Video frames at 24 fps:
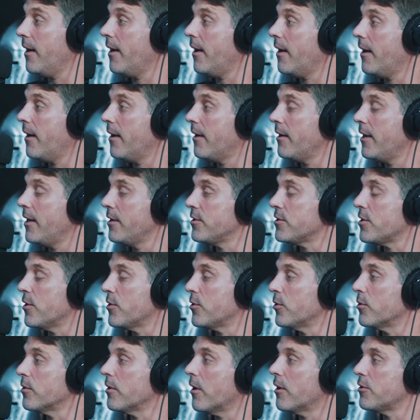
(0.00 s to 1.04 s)
uh, is the
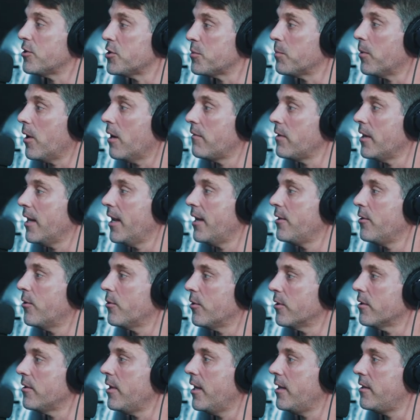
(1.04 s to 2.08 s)
third largest private
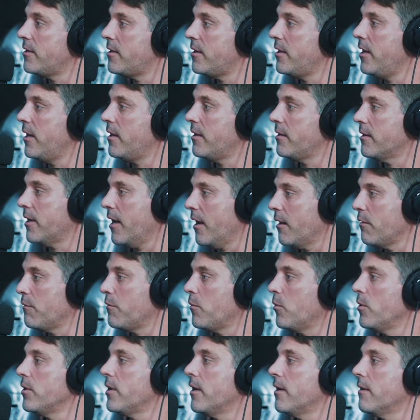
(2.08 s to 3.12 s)
landowner in, in
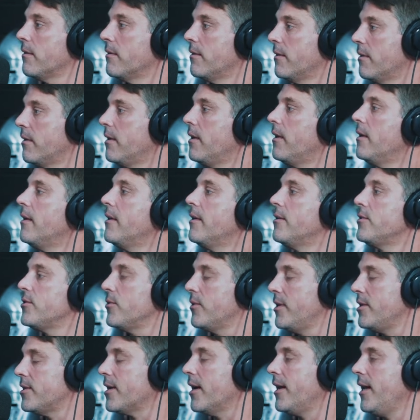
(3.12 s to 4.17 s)
California. You know people. So
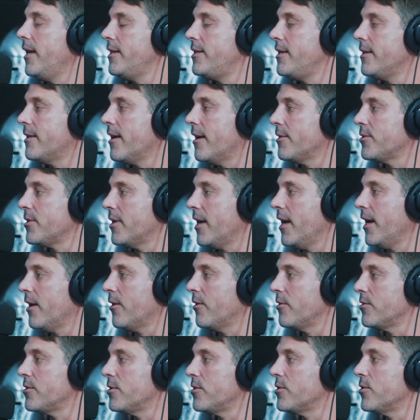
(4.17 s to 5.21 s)
he's got eighteen thousand
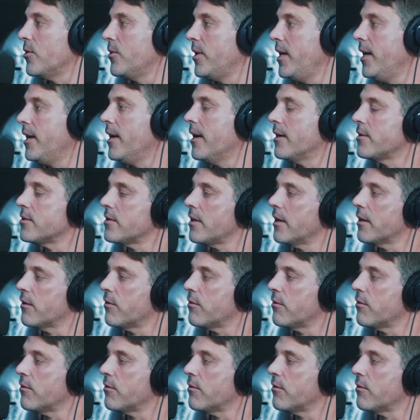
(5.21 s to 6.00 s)
acres, and so he gets like